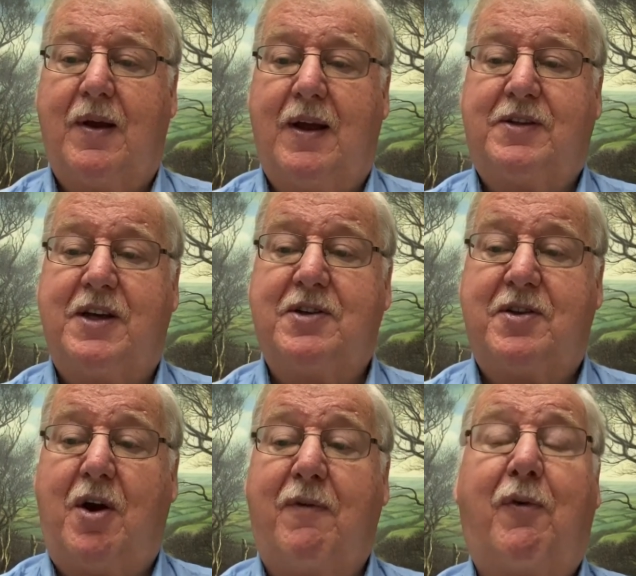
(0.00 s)
It says,
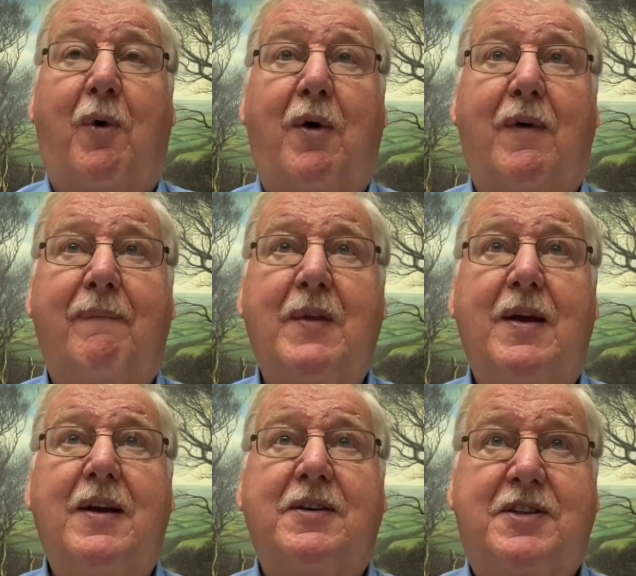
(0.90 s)
Therefore,
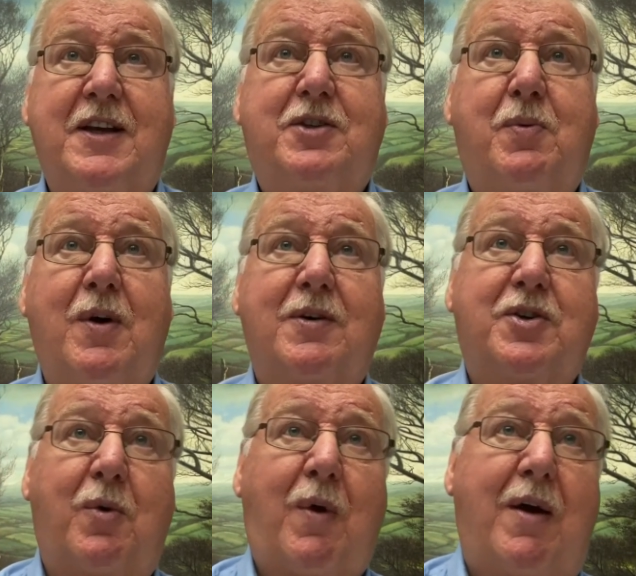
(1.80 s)
since we are
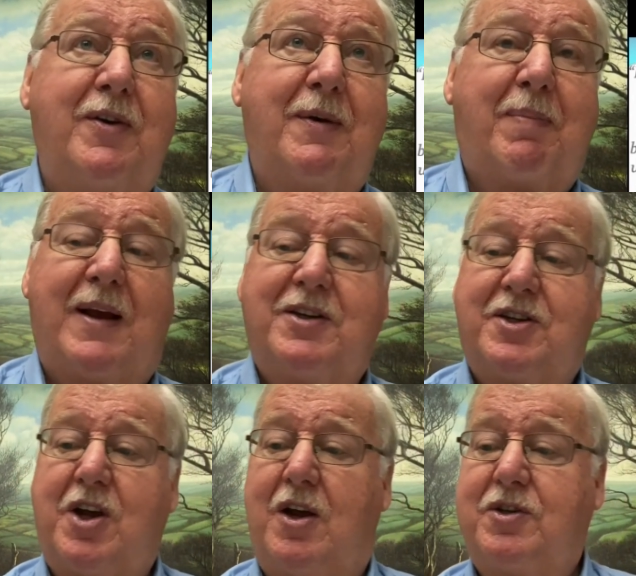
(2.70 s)
surrounded by
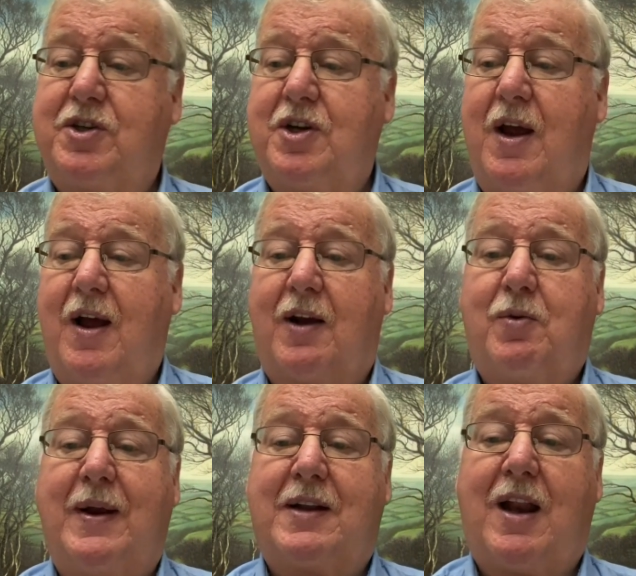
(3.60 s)
such a
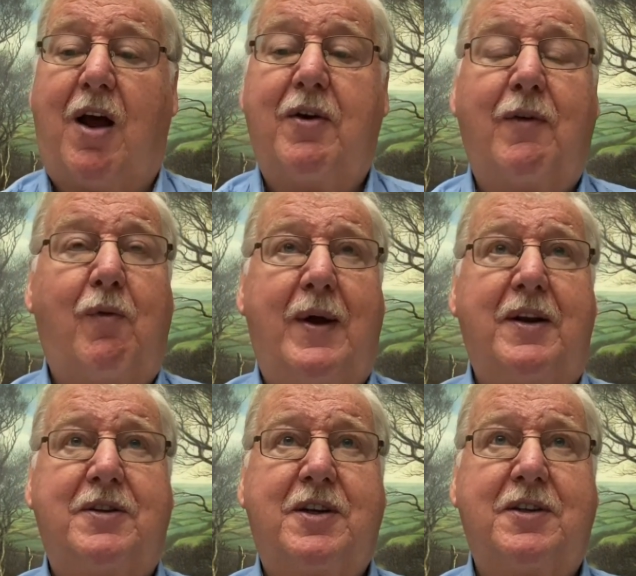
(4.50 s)
great cloud of
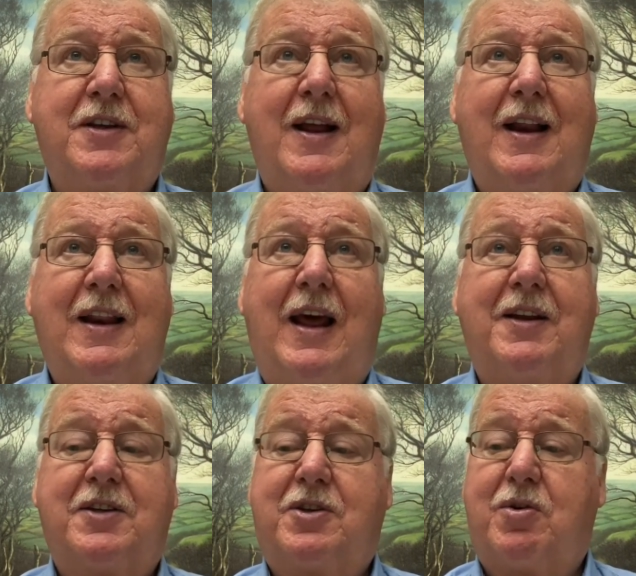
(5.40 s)
witnesses, let
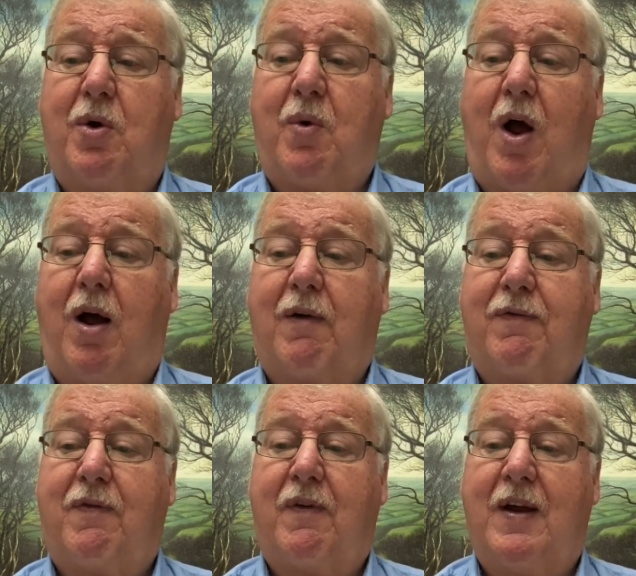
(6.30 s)
us throw
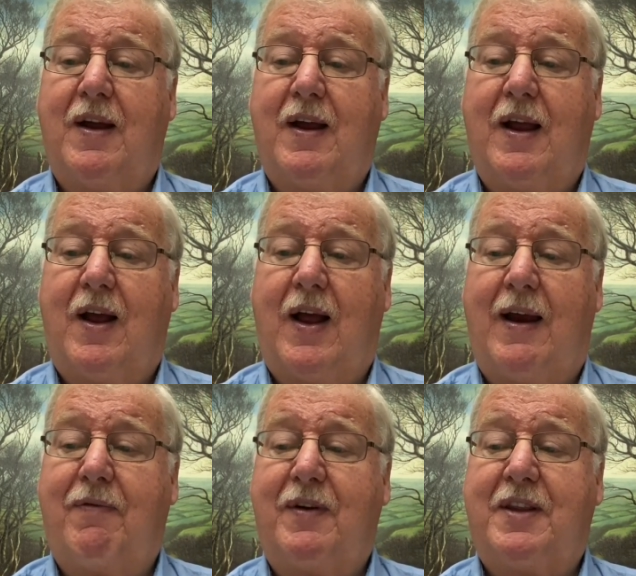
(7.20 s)
off
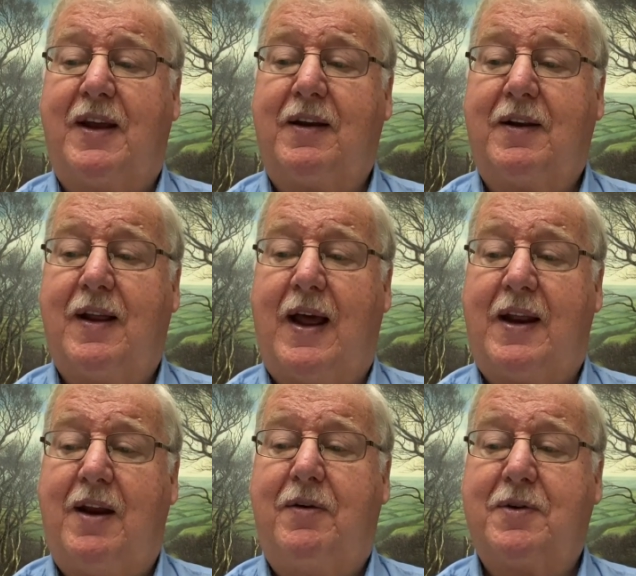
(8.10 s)
everything that
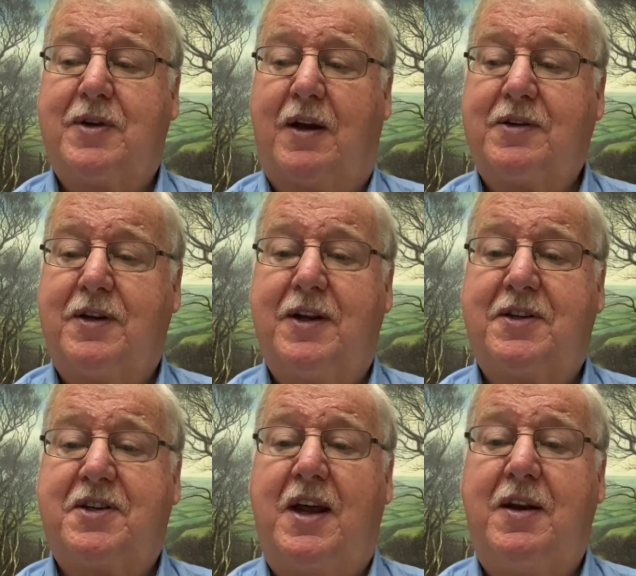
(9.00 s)
hinders us and the
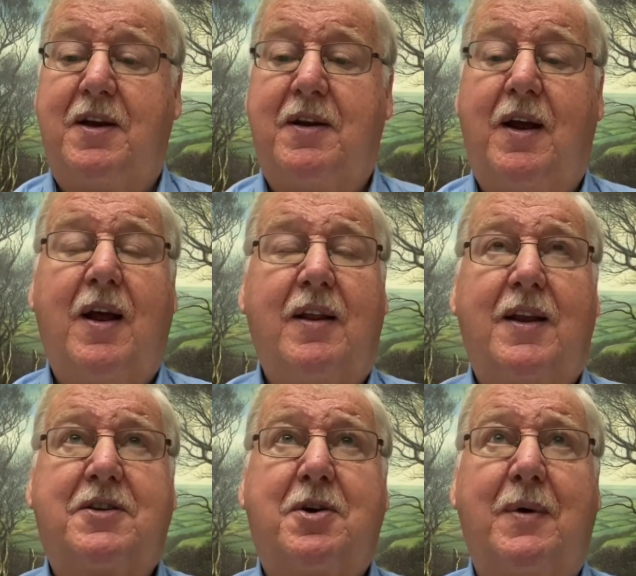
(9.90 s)
sin
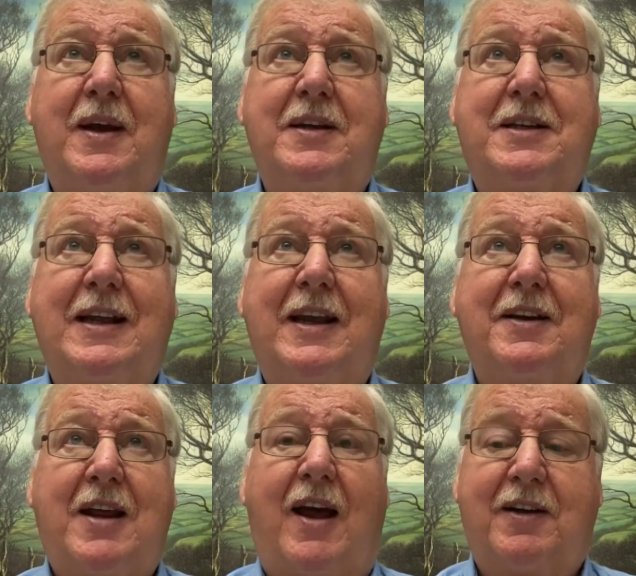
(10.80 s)
that so easily
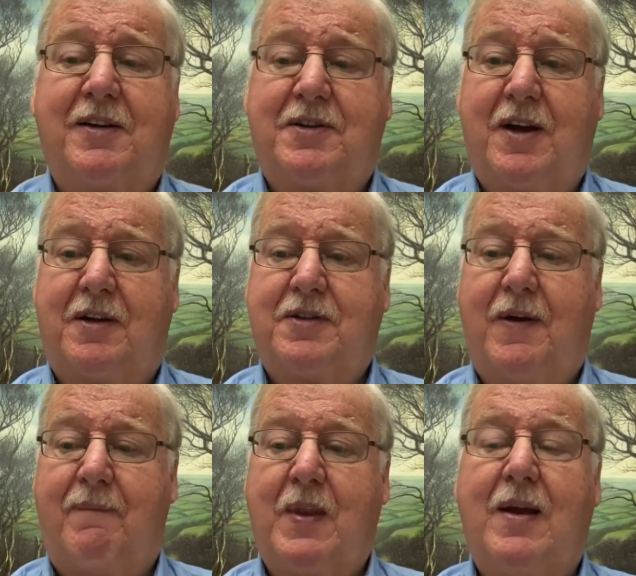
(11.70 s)
entangles us,
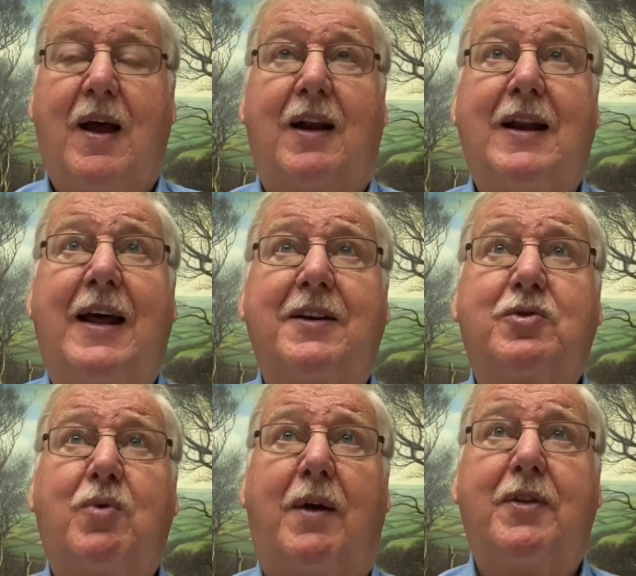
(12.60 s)
and let
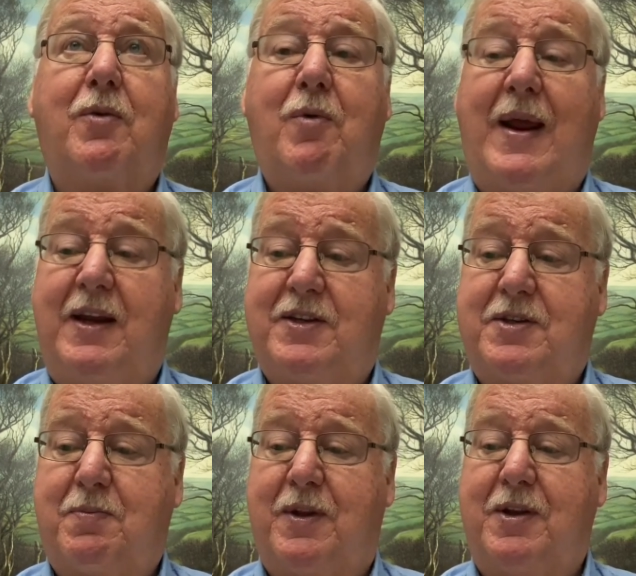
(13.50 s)
us run the
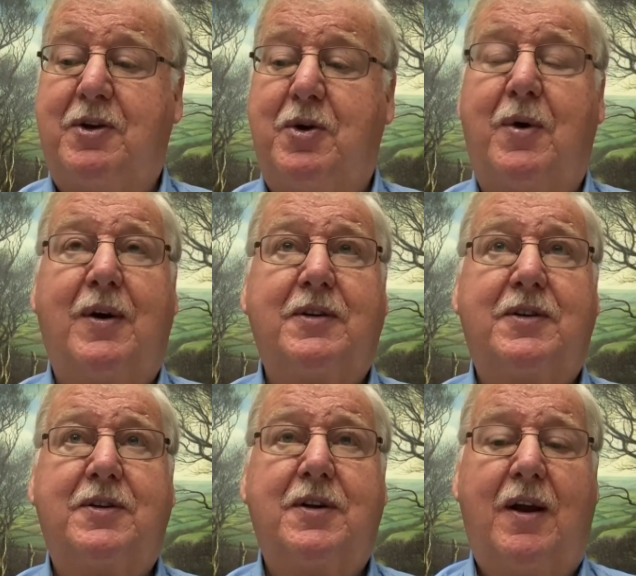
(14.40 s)
race with
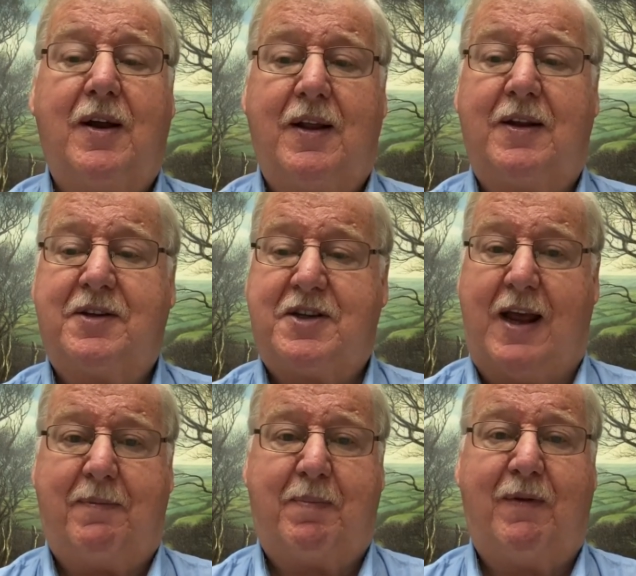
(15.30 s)
endurance that is
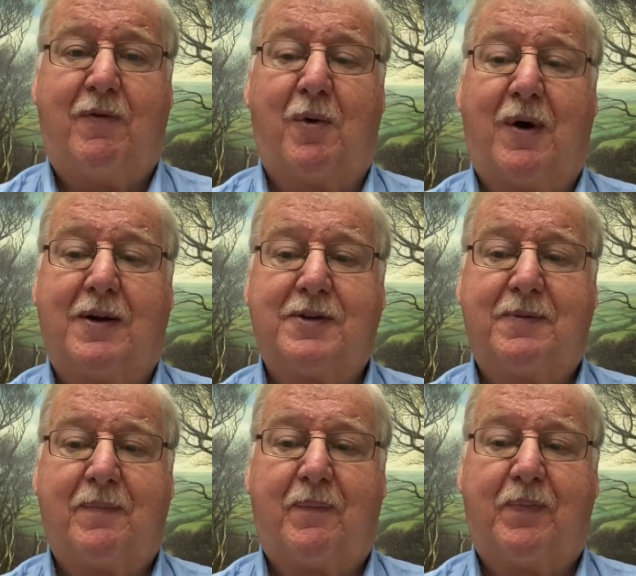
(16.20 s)
set before us.
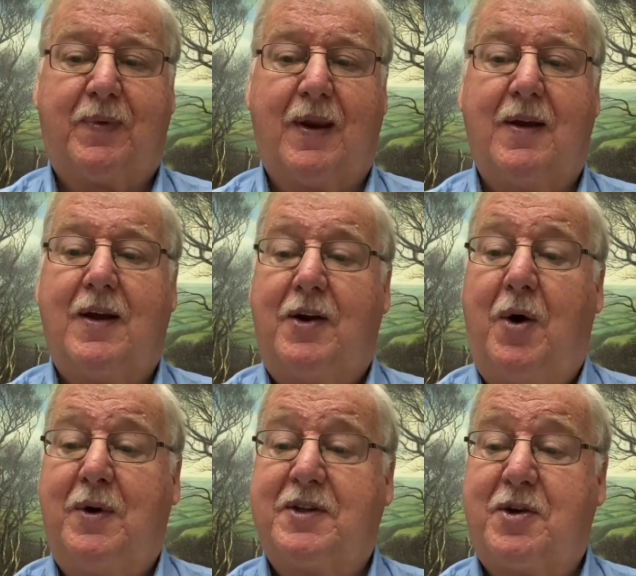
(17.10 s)

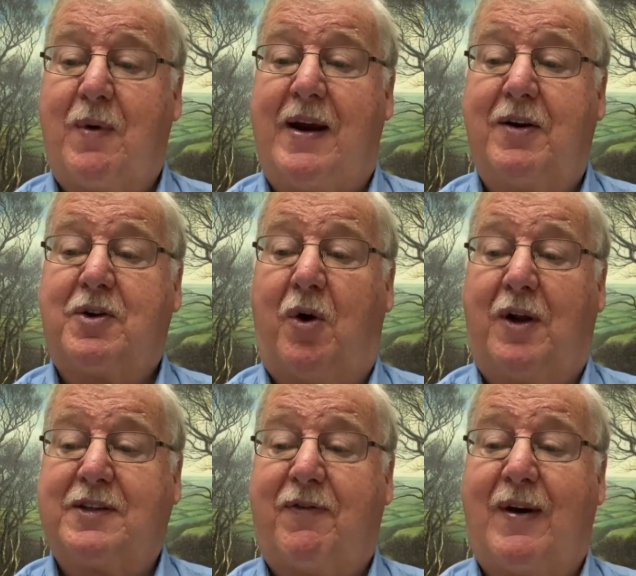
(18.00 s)
Notice the writer
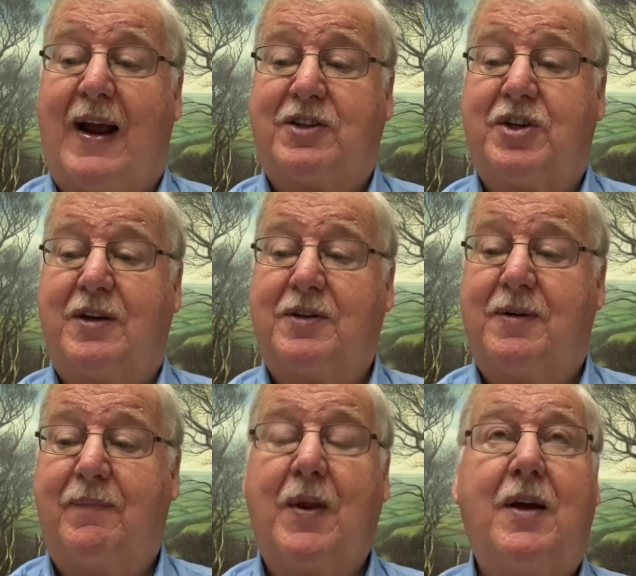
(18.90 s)
calls for action
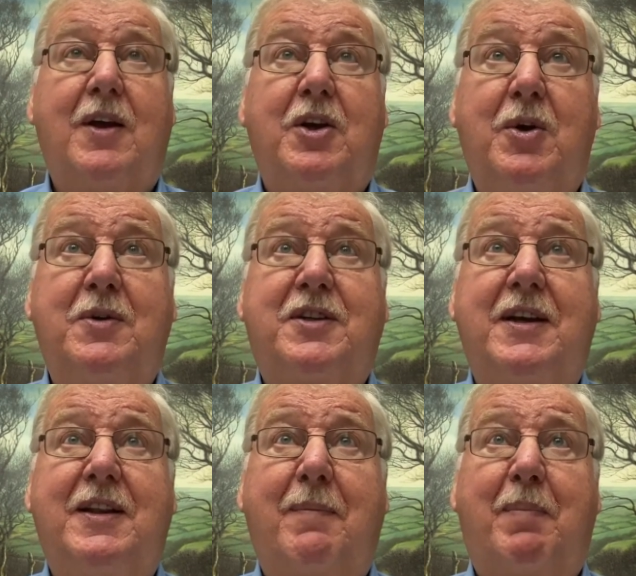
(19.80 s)

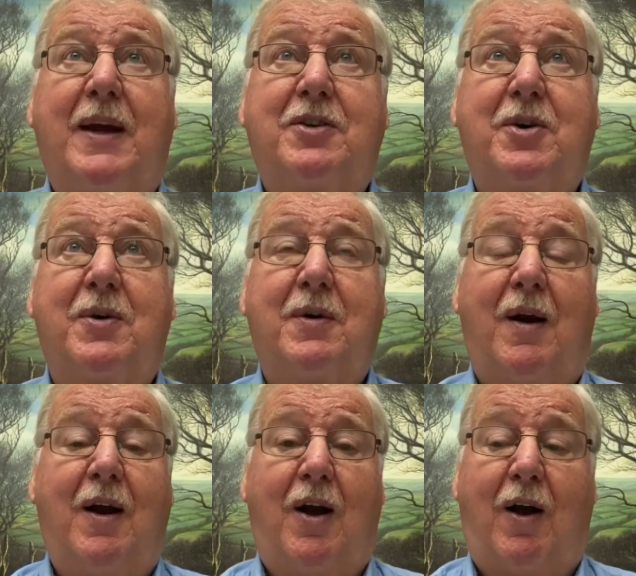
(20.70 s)
using the picture
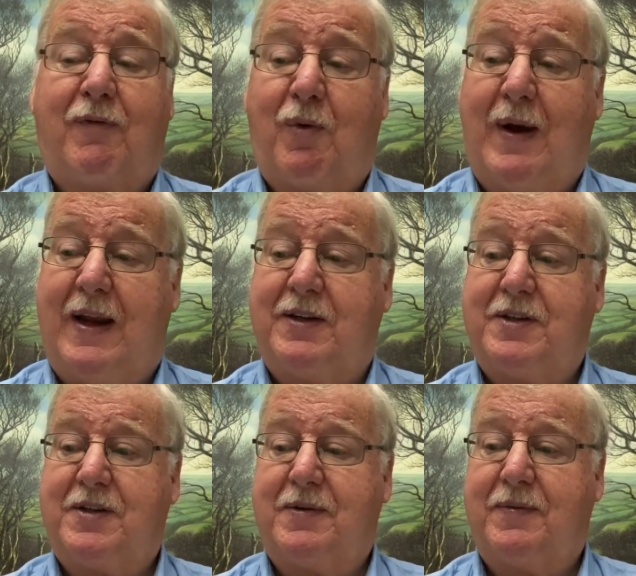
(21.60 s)
of a
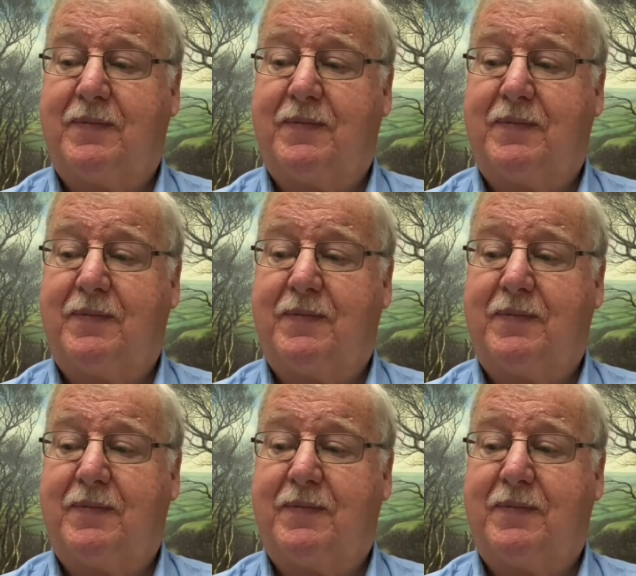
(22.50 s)
race.